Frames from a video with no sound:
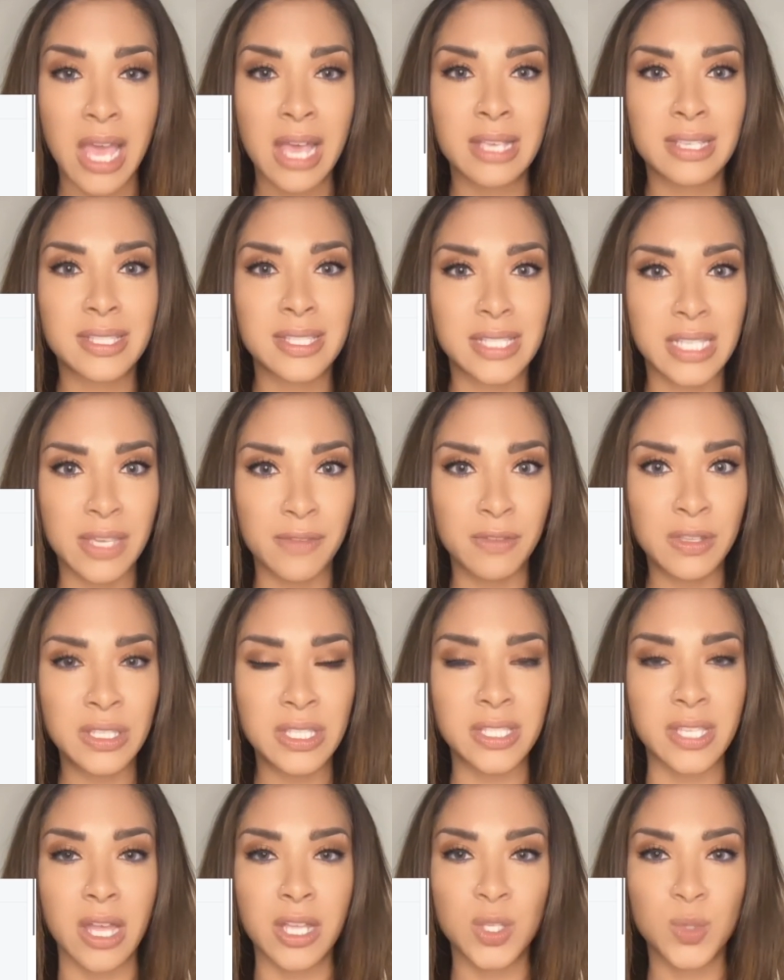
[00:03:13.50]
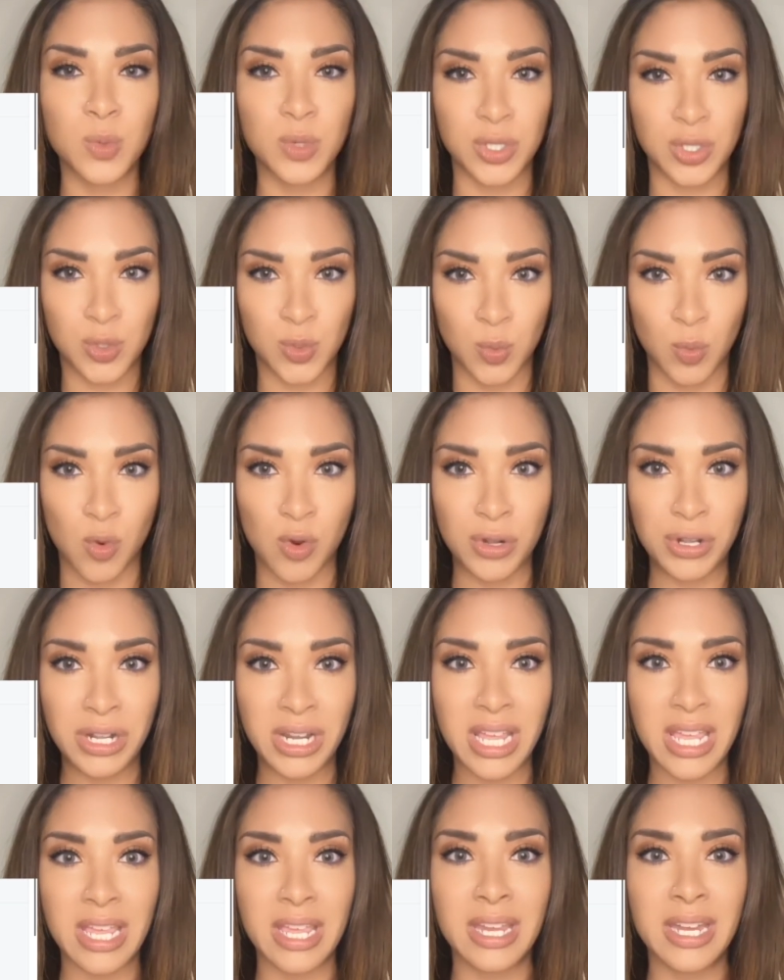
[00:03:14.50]
Steven Sund was
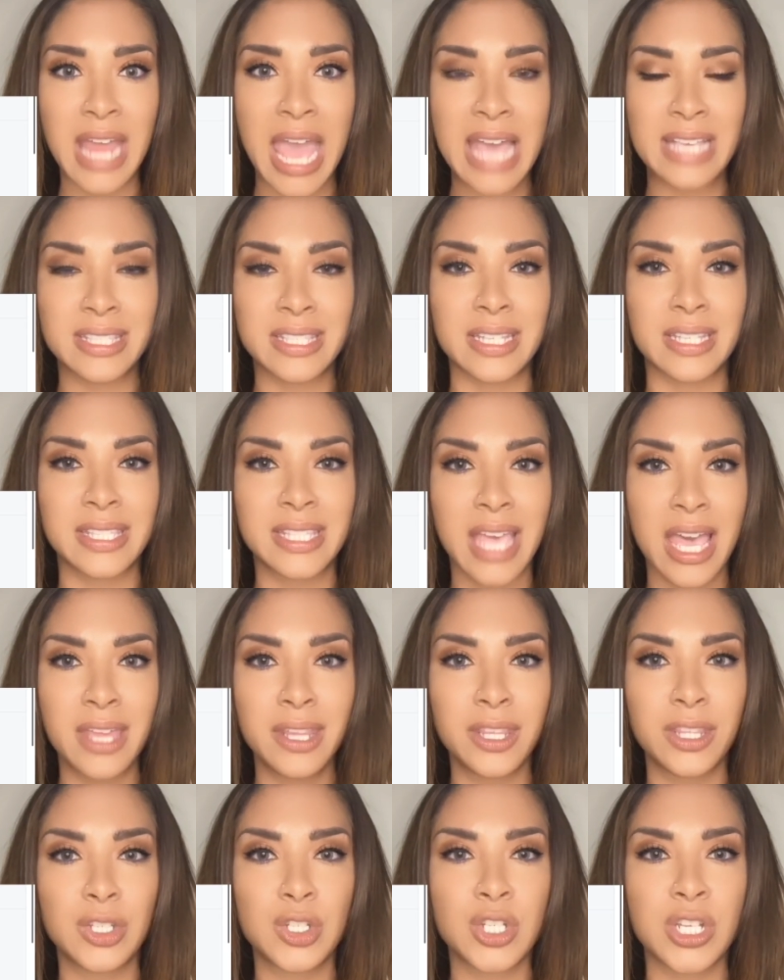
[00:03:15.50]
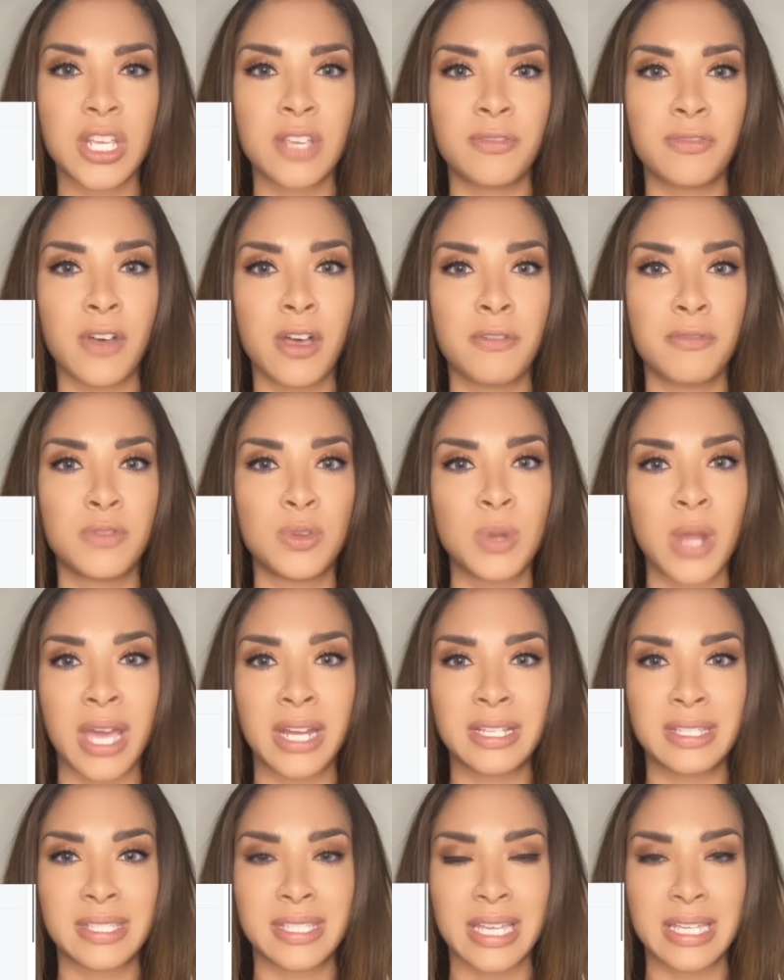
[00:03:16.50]
sworn in as the 10th Chief of
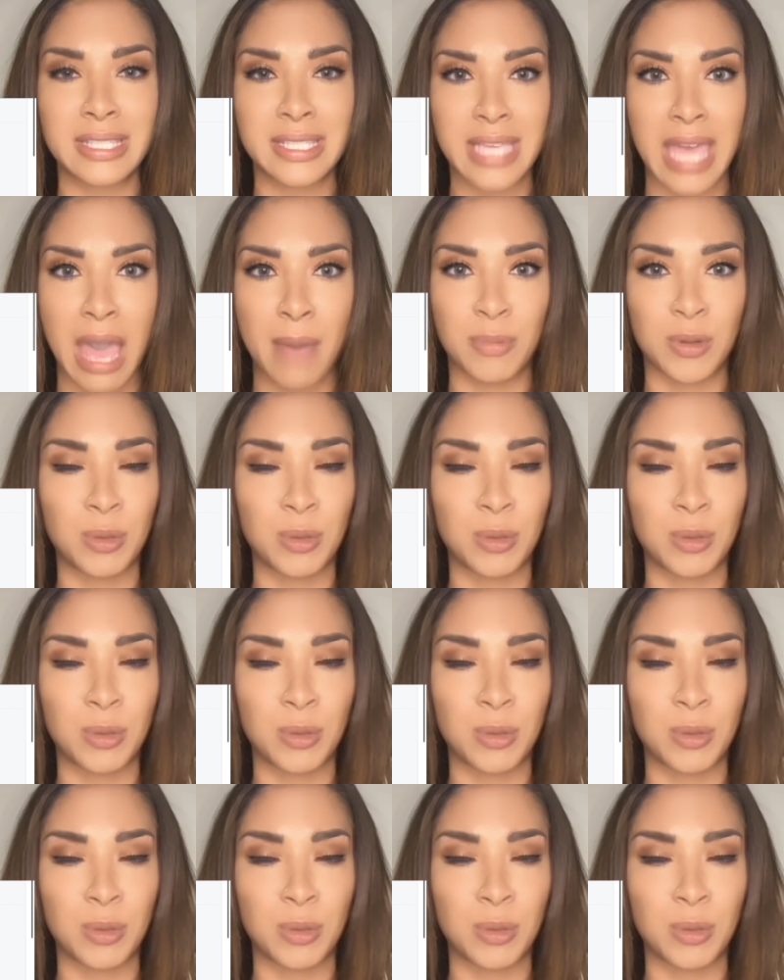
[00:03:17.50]
United States Capitol